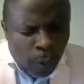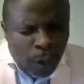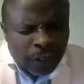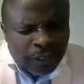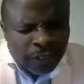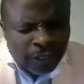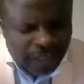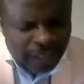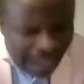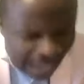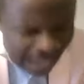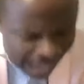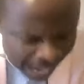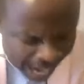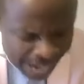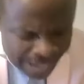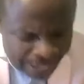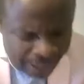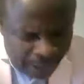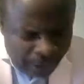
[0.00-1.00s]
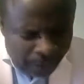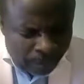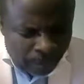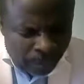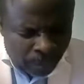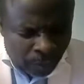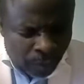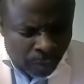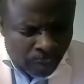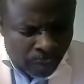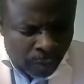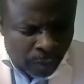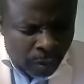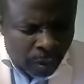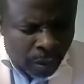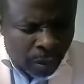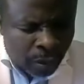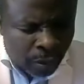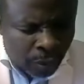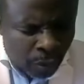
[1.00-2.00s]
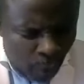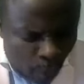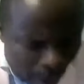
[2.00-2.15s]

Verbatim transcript: was tied to